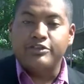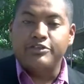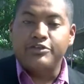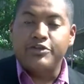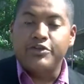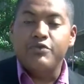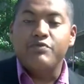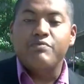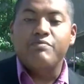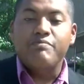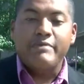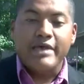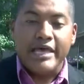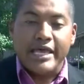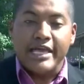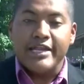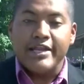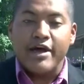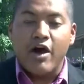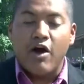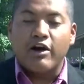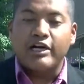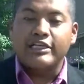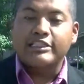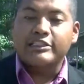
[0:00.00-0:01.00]
The two
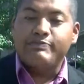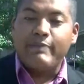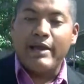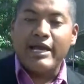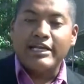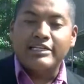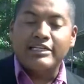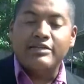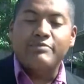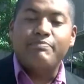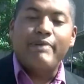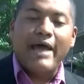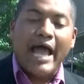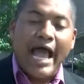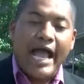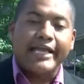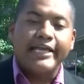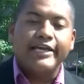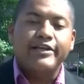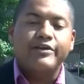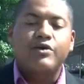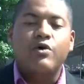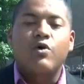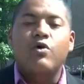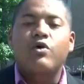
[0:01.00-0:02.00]
men are expected
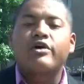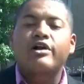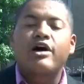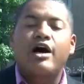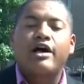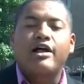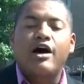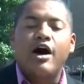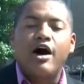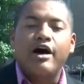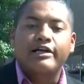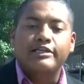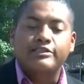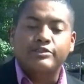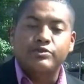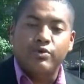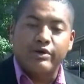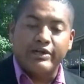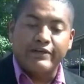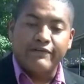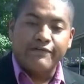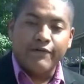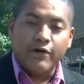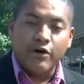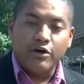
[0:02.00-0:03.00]
back in court on August
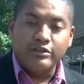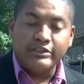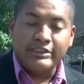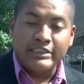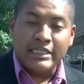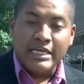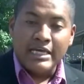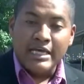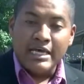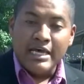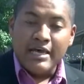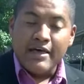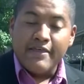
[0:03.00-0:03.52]
21st.